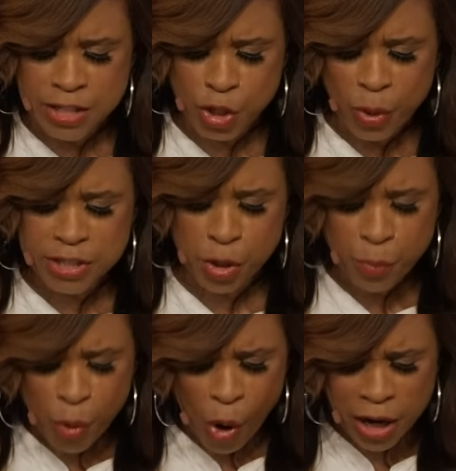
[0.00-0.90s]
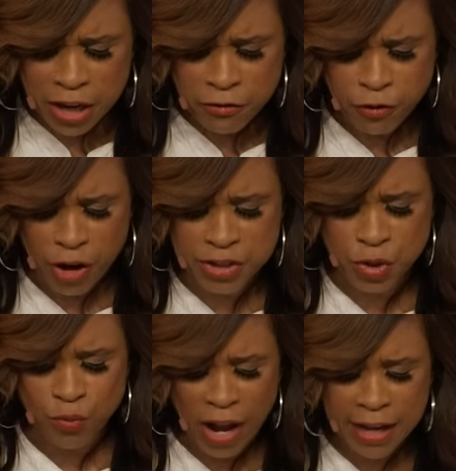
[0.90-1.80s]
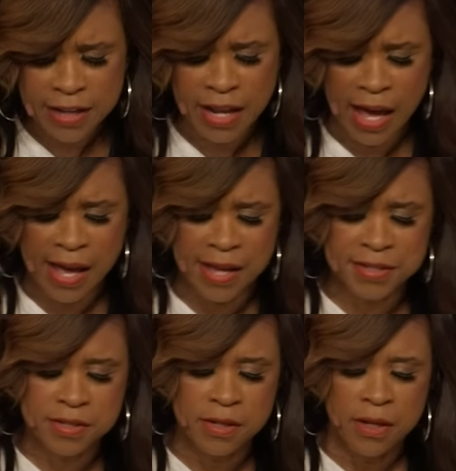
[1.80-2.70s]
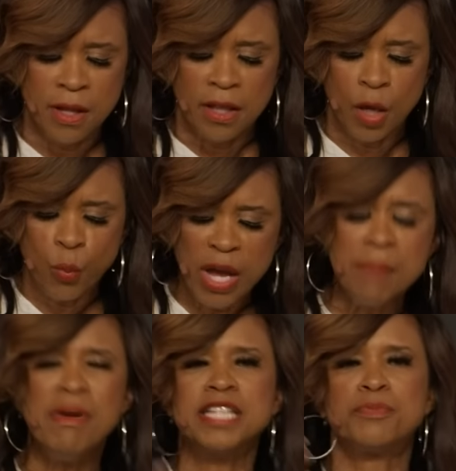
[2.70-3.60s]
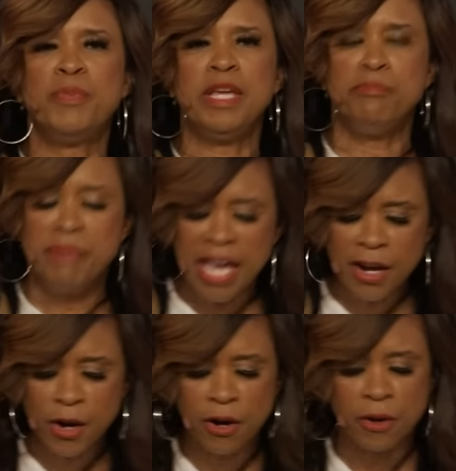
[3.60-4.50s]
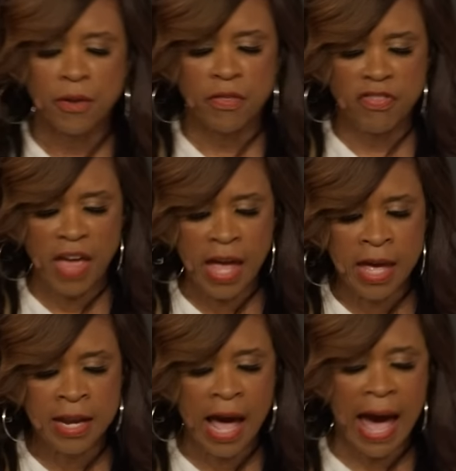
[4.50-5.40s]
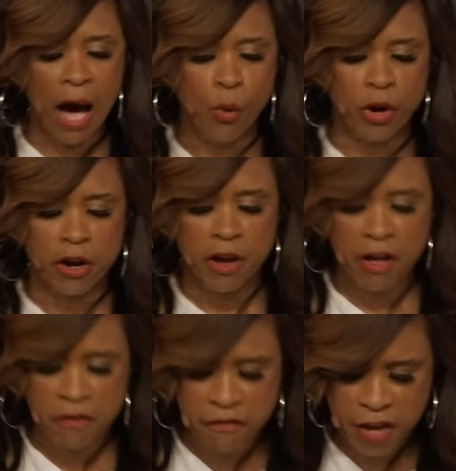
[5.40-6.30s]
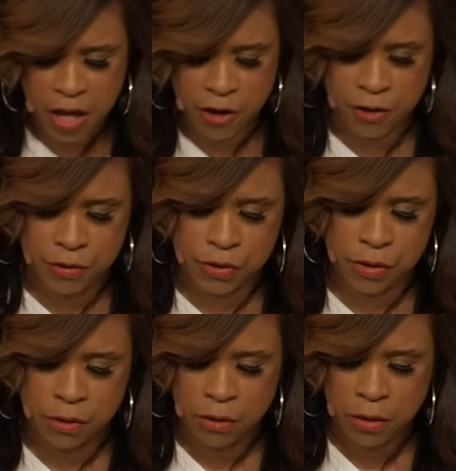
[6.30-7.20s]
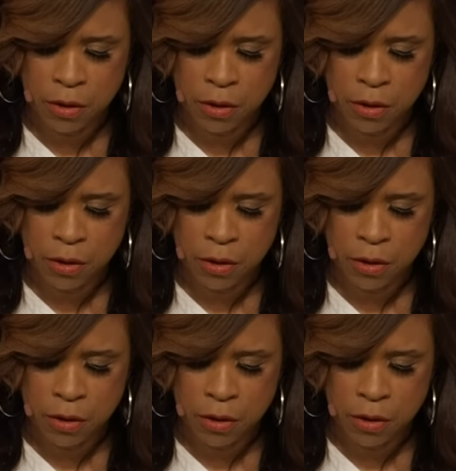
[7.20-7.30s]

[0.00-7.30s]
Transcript: And so it's important for us to recognize that we must be bigger than our fears.